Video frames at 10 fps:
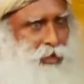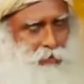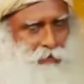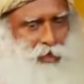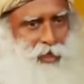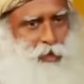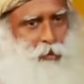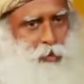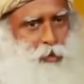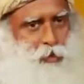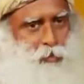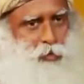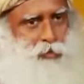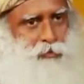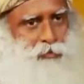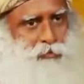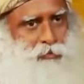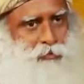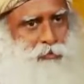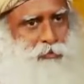Every day you postpone,
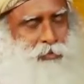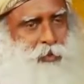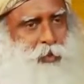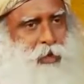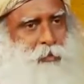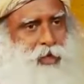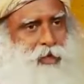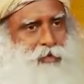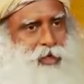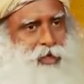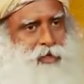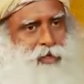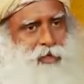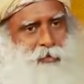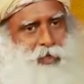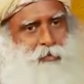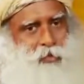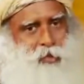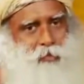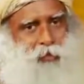the well-being of the country is being
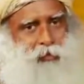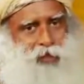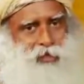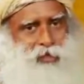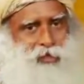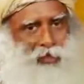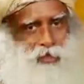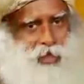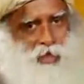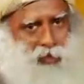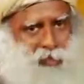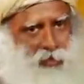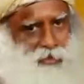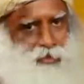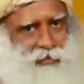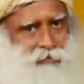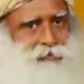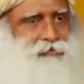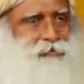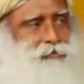postponed by years and decades.
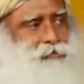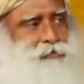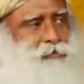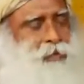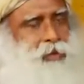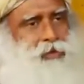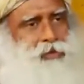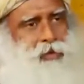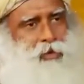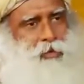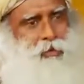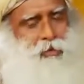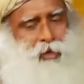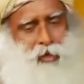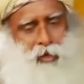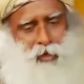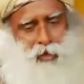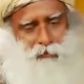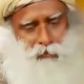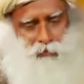So,
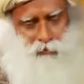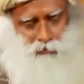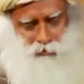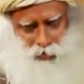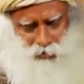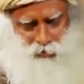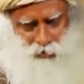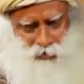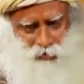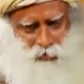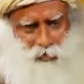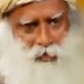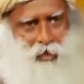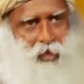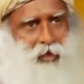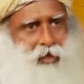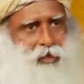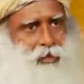if you make this and